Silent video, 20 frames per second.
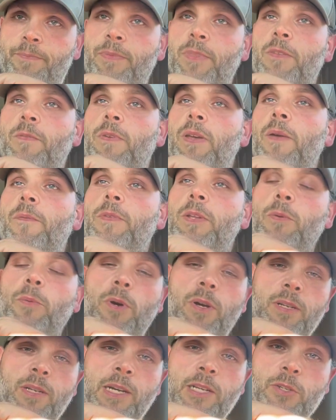
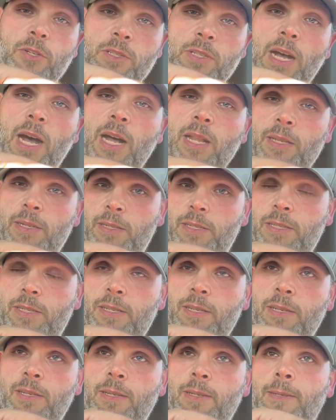$5,100
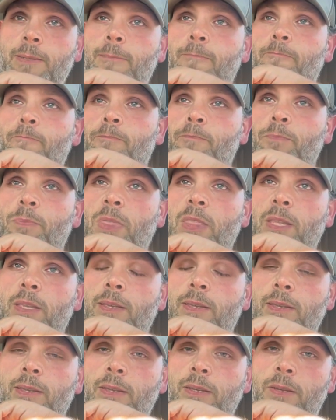
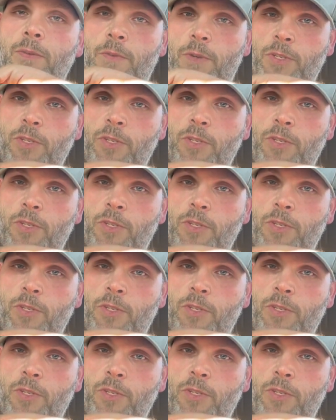for